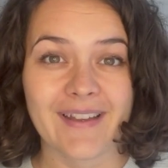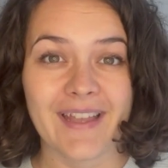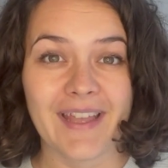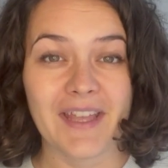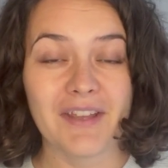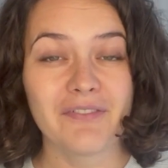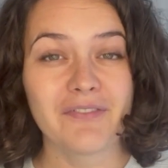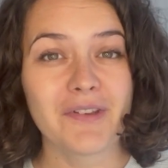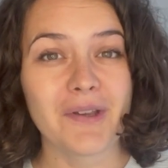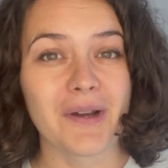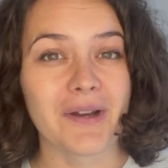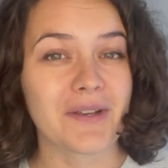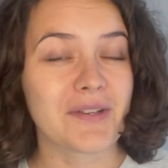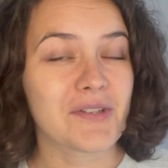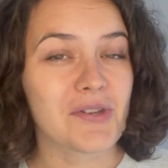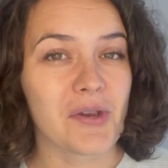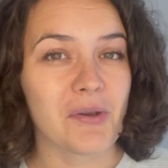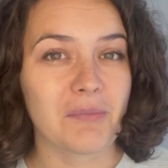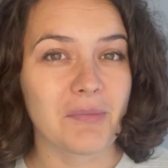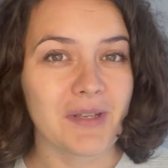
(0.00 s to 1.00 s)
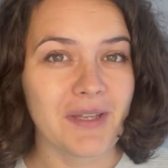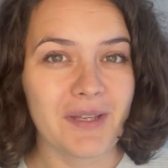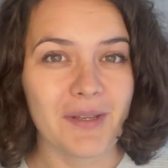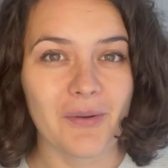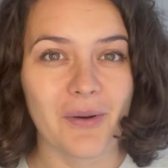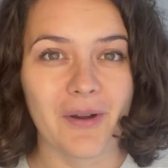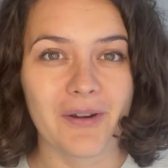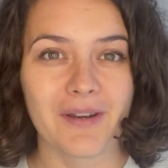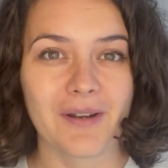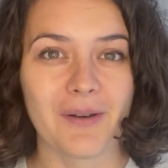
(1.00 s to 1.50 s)
If you're in Germany
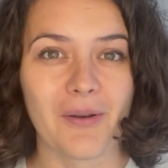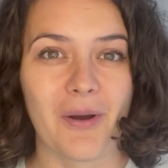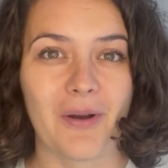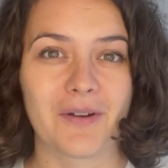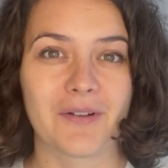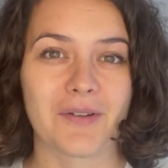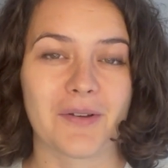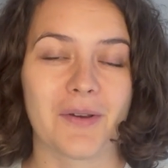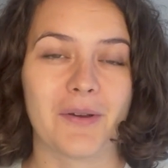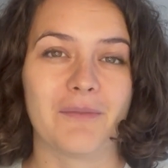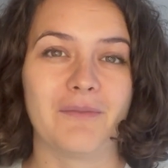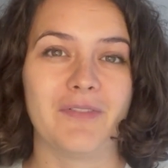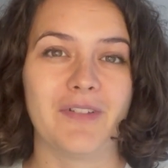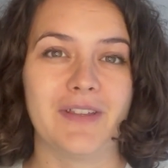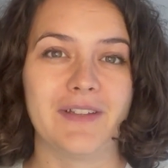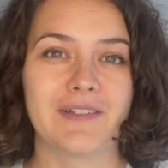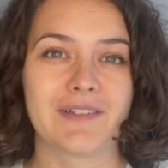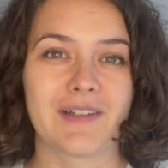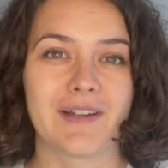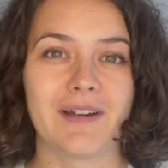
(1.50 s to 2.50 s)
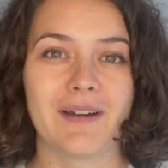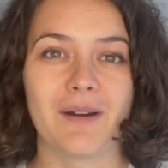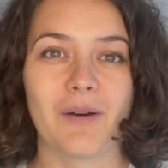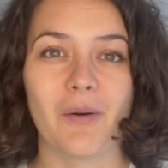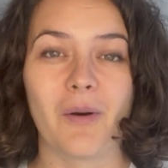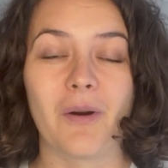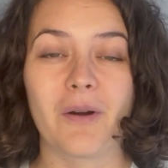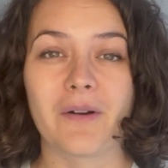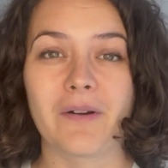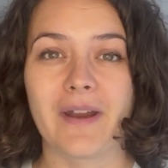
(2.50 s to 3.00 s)
on a long-term
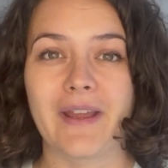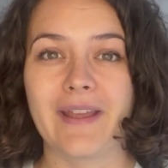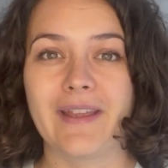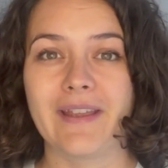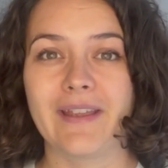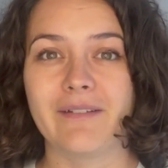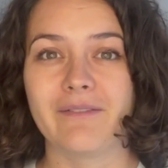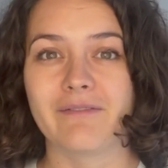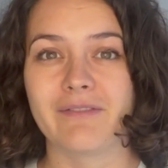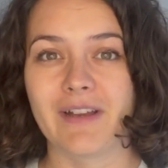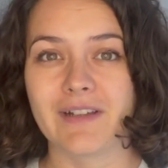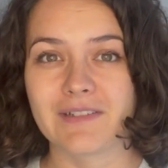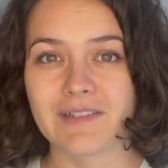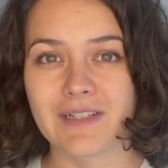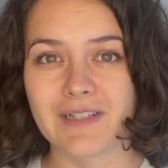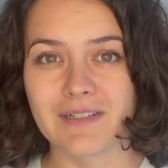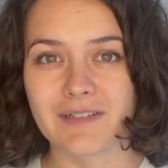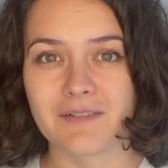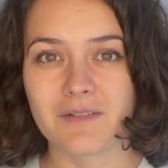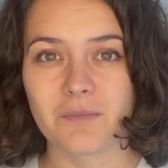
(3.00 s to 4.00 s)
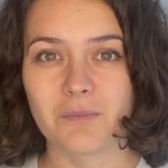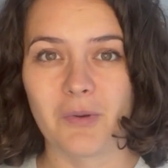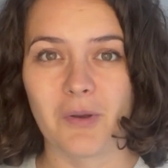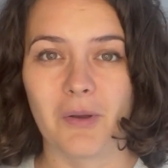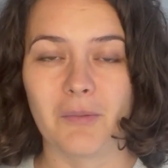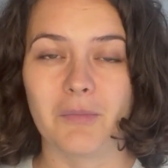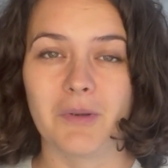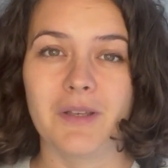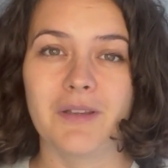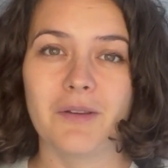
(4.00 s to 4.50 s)
visa or a residence
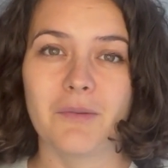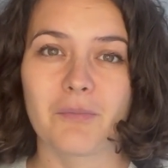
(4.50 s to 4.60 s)
permit,